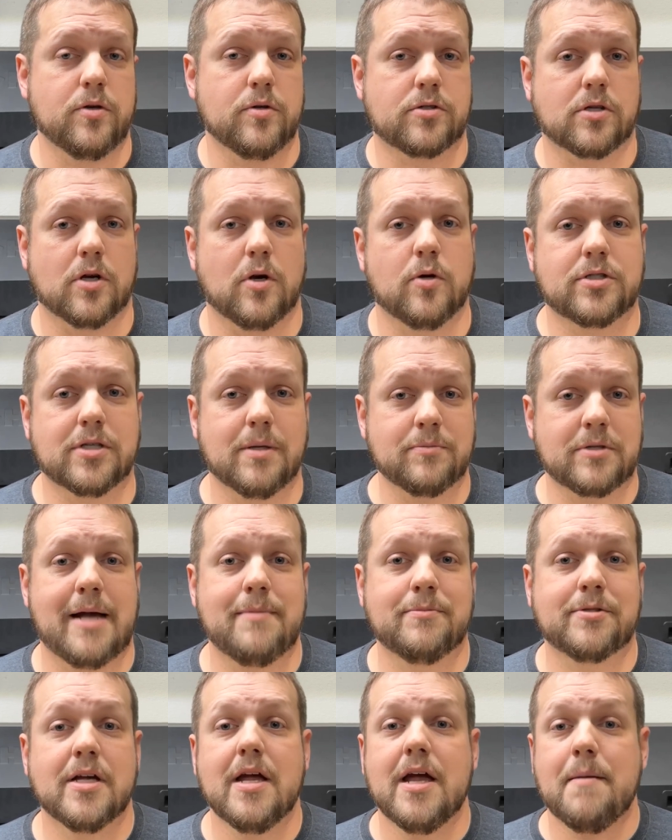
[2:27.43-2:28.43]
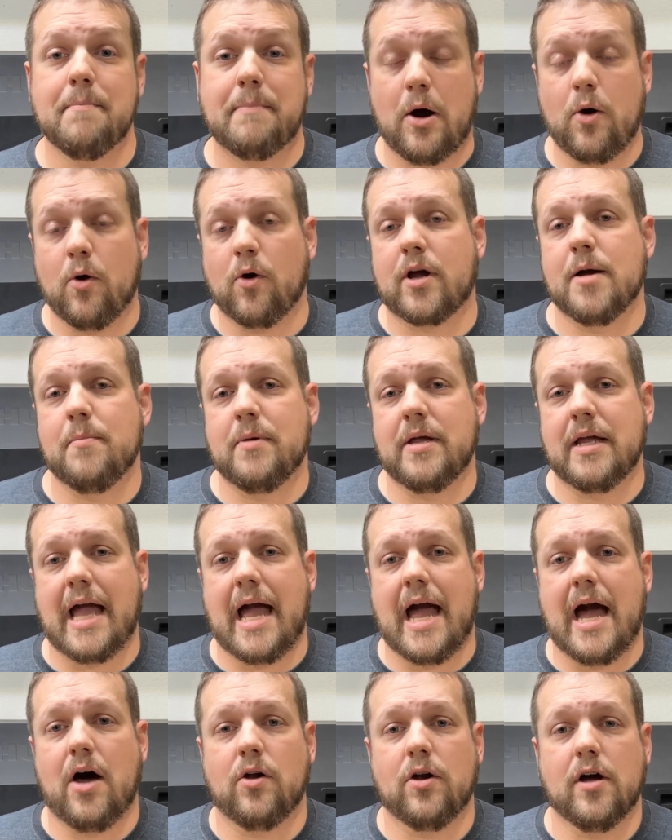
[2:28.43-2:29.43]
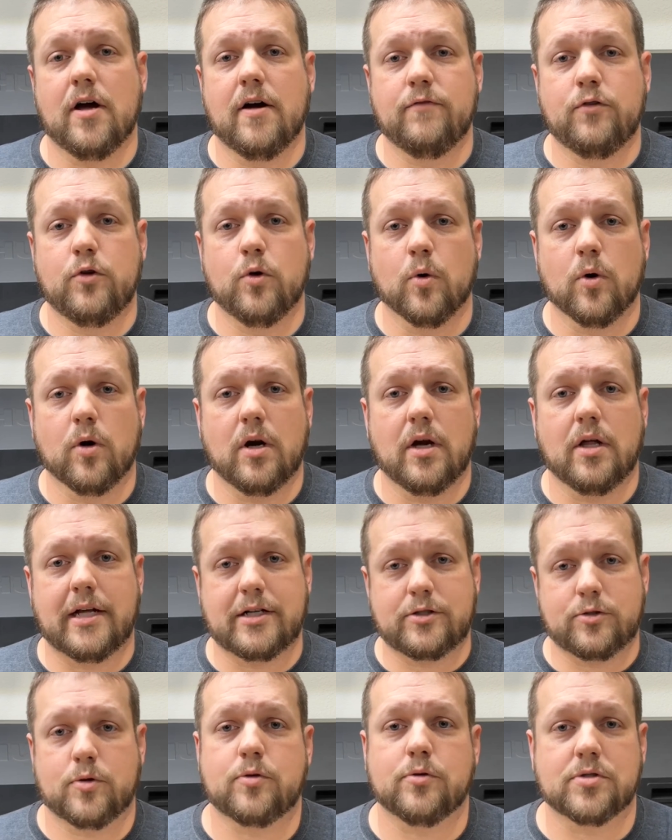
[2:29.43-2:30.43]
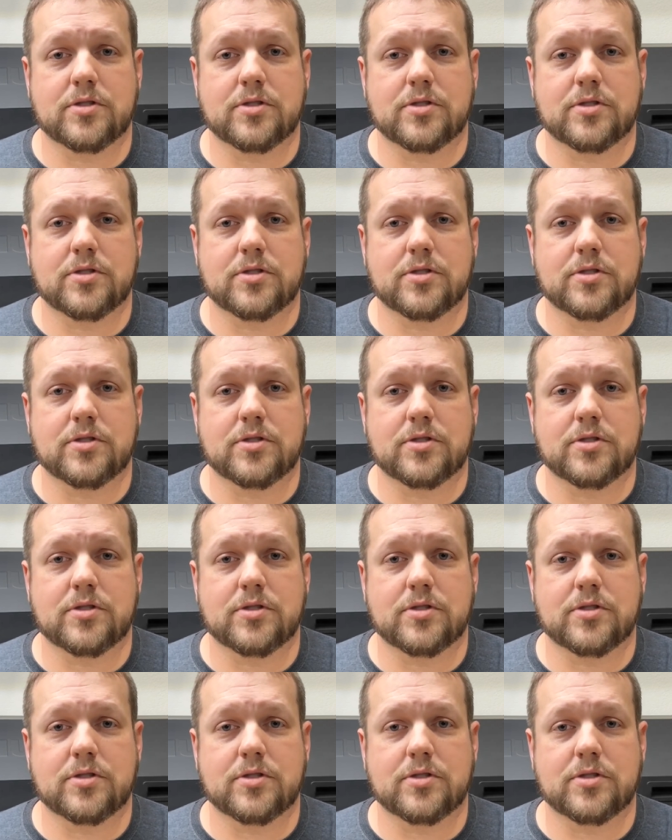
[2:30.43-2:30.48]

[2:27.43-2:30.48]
So sometimes power coming out of your electrical